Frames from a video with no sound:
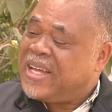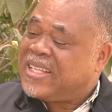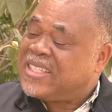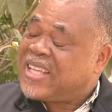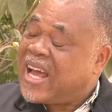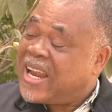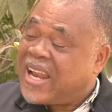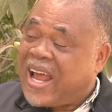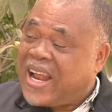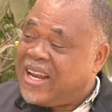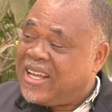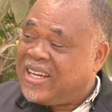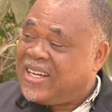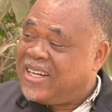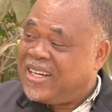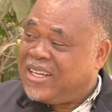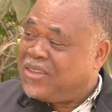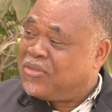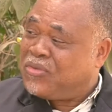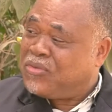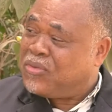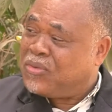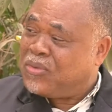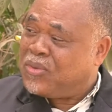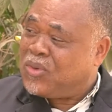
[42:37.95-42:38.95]
eternally
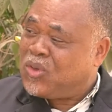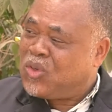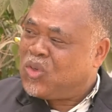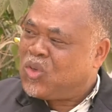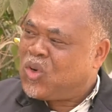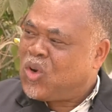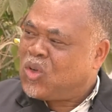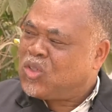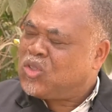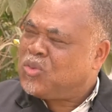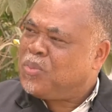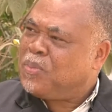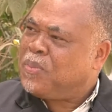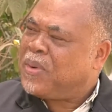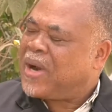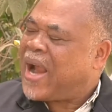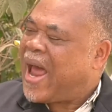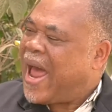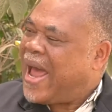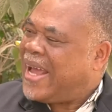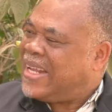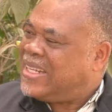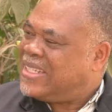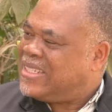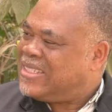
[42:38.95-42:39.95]
grateful, not
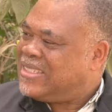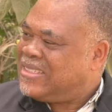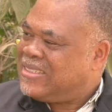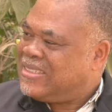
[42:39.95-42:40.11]
pride,